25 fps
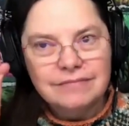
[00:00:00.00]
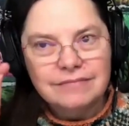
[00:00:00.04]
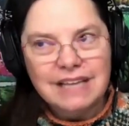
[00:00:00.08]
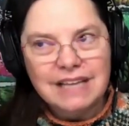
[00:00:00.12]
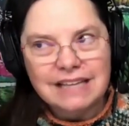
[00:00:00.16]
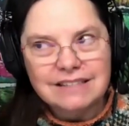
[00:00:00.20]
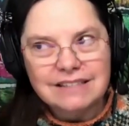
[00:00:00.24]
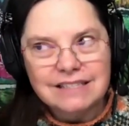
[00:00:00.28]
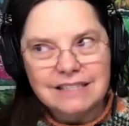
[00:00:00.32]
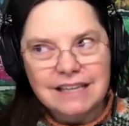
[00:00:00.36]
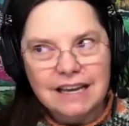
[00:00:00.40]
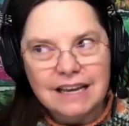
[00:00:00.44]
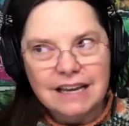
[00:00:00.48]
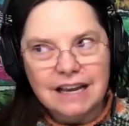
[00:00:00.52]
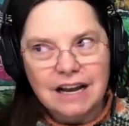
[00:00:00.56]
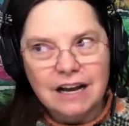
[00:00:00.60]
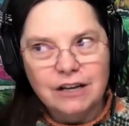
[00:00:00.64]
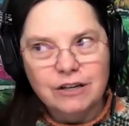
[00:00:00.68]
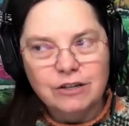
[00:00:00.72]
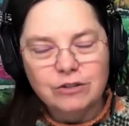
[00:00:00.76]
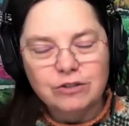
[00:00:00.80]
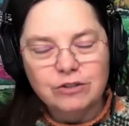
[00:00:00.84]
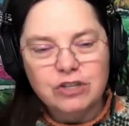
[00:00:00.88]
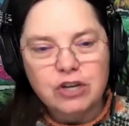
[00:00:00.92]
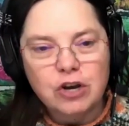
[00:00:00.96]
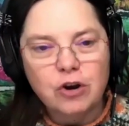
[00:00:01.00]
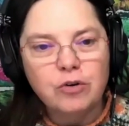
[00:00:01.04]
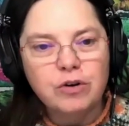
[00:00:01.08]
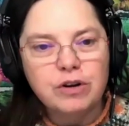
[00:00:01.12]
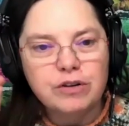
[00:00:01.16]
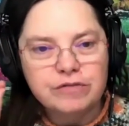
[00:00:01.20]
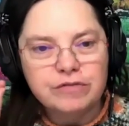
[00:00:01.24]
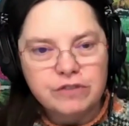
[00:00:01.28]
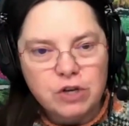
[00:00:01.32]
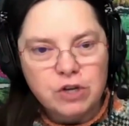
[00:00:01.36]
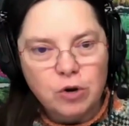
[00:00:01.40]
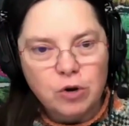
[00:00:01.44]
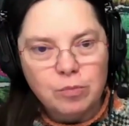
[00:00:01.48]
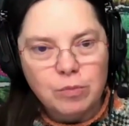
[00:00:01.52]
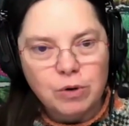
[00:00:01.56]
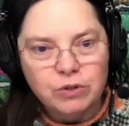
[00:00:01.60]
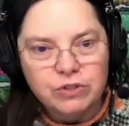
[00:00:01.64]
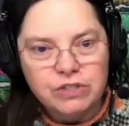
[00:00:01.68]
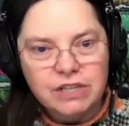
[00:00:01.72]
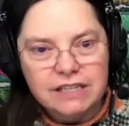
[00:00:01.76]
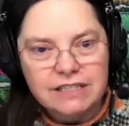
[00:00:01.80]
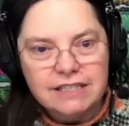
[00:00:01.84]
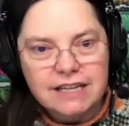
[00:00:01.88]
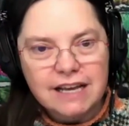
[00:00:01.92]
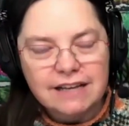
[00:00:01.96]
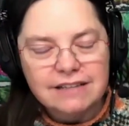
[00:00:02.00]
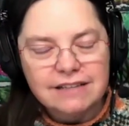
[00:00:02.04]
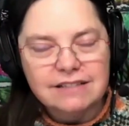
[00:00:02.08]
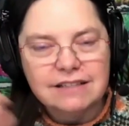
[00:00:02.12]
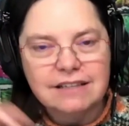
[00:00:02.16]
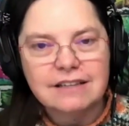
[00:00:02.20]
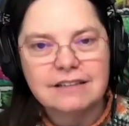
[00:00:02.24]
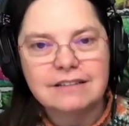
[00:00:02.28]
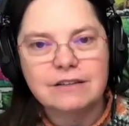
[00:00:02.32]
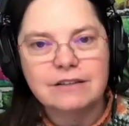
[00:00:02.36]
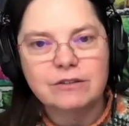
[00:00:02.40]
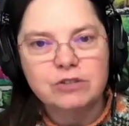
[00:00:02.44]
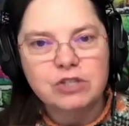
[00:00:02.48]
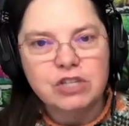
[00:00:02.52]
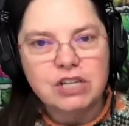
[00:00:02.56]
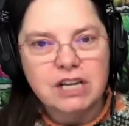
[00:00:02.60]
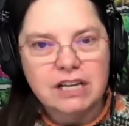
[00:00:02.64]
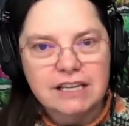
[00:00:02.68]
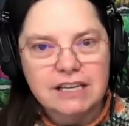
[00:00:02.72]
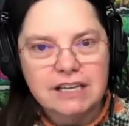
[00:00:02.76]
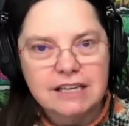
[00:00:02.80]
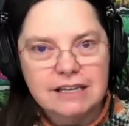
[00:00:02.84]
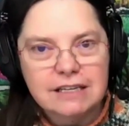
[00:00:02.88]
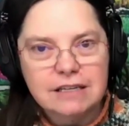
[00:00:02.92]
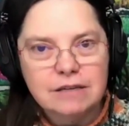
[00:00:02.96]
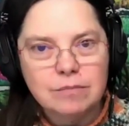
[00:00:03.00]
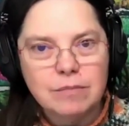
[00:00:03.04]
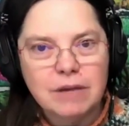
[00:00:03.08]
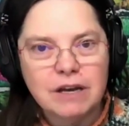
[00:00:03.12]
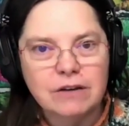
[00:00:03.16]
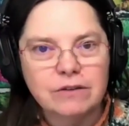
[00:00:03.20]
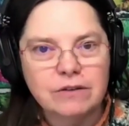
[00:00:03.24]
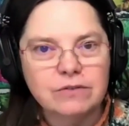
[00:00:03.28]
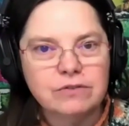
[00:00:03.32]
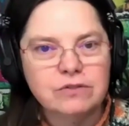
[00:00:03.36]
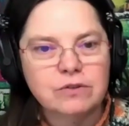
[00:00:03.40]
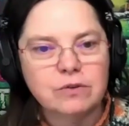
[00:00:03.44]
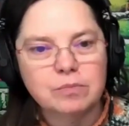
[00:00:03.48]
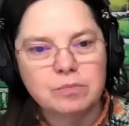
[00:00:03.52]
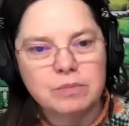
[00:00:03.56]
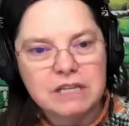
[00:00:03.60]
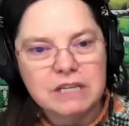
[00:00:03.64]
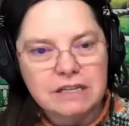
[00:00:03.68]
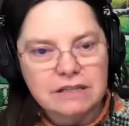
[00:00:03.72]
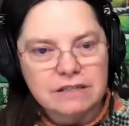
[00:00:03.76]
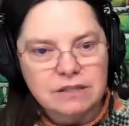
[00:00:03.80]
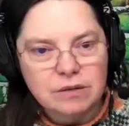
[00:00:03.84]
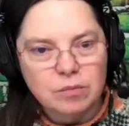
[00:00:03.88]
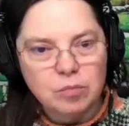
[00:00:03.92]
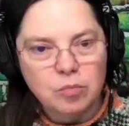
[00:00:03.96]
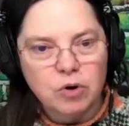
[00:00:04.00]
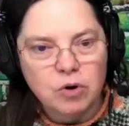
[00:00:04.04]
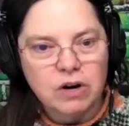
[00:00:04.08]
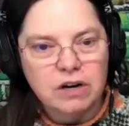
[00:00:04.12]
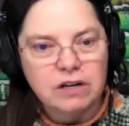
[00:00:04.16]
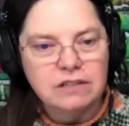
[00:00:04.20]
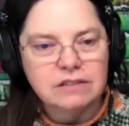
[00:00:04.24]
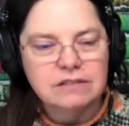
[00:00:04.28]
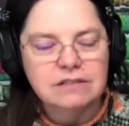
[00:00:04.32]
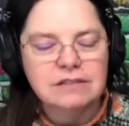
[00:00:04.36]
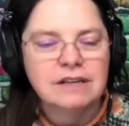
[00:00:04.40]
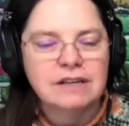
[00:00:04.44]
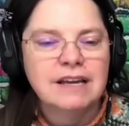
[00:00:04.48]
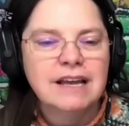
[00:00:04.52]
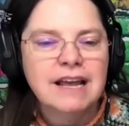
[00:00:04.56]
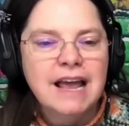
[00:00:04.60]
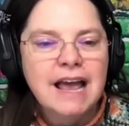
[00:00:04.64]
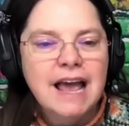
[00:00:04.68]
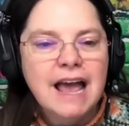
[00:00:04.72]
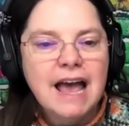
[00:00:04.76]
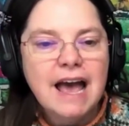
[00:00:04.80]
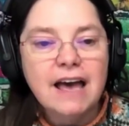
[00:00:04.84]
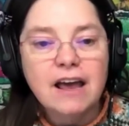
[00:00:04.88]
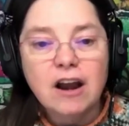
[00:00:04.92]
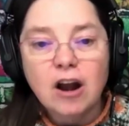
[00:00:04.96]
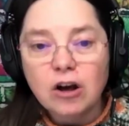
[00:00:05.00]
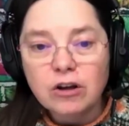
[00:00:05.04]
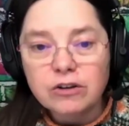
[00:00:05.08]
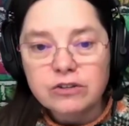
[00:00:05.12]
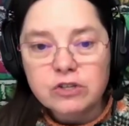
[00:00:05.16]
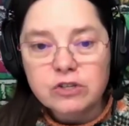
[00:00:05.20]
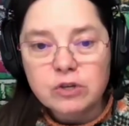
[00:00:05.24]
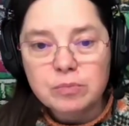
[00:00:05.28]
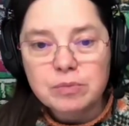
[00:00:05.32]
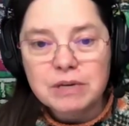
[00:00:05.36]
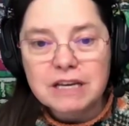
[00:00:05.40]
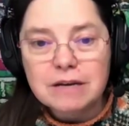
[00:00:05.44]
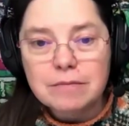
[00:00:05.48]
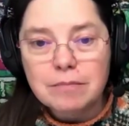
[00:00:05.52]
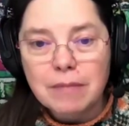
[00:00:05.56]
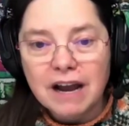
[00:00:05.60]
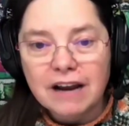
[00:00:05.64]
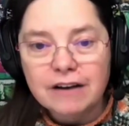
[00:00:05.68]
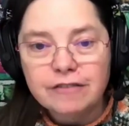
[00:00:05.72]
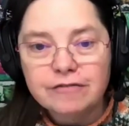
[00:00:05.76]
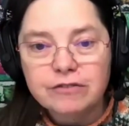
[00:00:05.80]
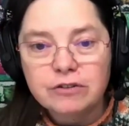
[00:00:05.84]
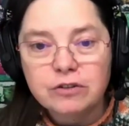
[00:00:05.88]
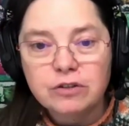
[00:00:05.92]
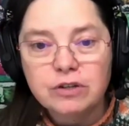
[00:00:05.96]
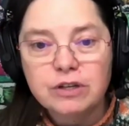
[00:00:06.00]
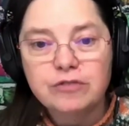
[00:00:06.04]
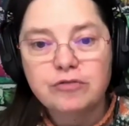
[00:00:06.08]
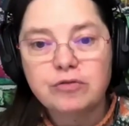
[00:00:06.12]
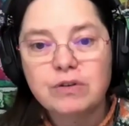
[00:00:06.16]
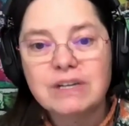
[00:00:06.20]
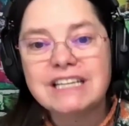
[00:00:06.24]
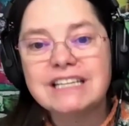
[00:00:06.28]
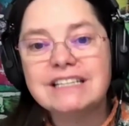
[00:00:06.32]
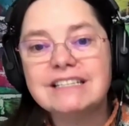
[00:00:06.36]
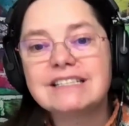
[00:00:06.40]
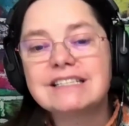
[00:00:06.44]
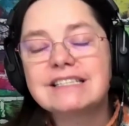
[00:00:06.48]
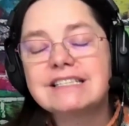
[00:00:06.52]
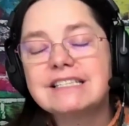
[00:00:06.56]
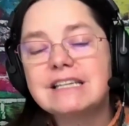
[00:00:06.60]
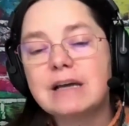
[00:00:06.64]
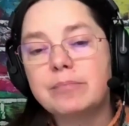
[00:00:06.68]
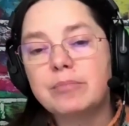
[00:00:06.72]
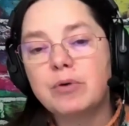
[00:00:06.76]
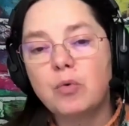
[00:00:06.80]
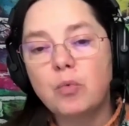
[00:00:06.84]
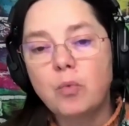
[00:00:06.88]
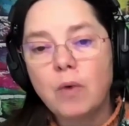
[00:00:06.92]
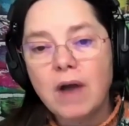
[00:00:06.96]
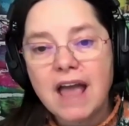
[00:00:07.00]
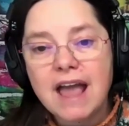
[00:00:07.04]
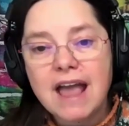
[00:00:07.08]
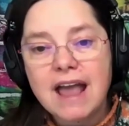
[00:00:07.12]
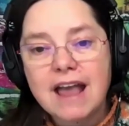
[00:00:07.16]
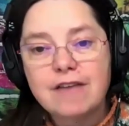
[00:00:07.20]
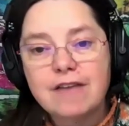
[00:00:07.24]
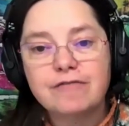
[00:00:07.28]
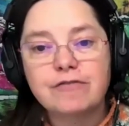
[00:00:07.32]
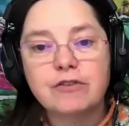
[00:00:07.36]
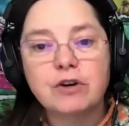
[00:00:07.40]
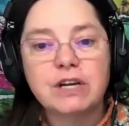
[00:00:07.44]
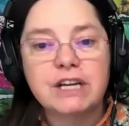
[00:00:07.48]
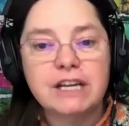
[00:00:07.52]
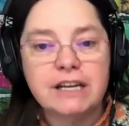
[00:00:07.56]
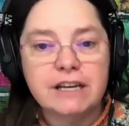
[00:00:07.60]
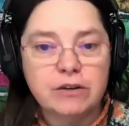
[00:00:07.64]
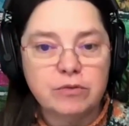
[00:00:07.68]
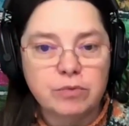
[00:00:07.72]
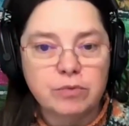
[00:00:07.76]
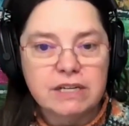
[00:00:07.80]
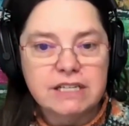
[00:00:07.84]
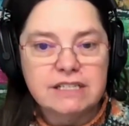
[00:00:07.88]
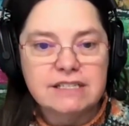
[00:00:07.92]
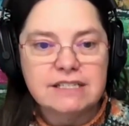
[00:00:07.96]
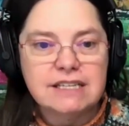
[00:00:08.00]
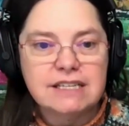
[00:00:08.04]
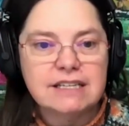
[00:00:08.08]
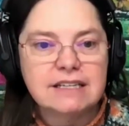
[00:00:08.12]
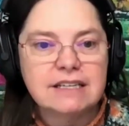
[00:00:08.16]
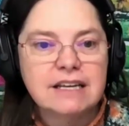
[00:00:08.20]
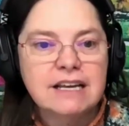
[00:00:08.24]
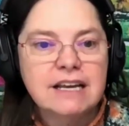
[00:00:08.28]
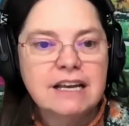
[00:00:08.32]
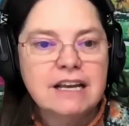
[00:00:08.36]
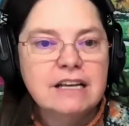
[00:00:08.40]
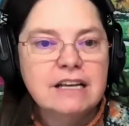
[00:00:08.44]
That's like undertone of no multitasking, no checking emails or being somewhere else. And also being mindful if we need to step away for any reason.